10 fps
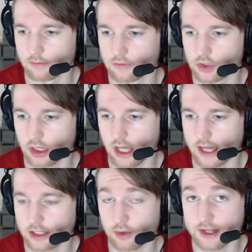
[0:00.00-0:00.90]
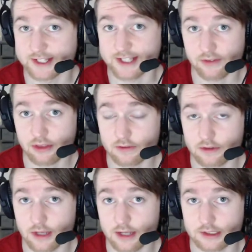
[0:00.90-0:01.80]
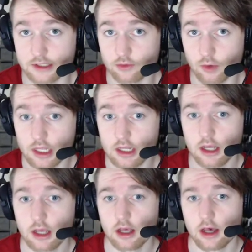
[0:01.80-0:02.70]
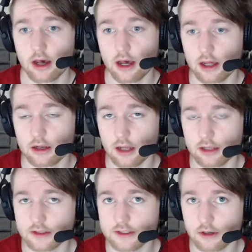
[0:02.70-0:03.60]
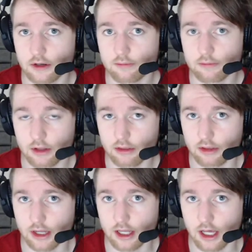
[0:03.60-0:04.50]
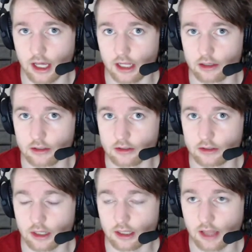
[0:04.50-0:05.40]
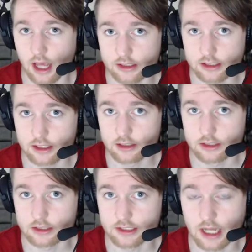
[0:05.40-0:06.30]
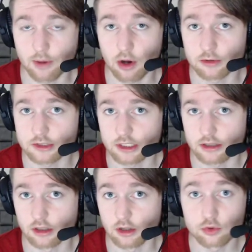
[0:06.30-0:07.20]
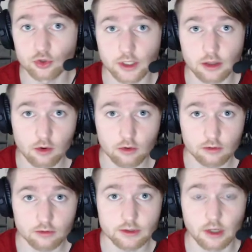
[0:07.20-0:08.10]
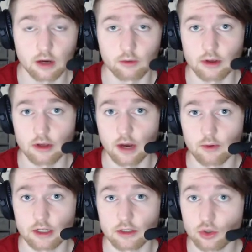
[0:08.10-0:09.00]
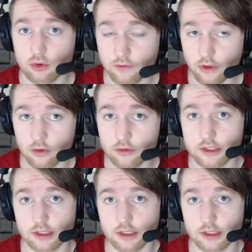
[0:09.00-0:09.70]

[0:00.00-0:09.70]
July 27th of 2020, and at the start of the month, I had elected to stop hosting the Lone Tree Locals. We did two of those.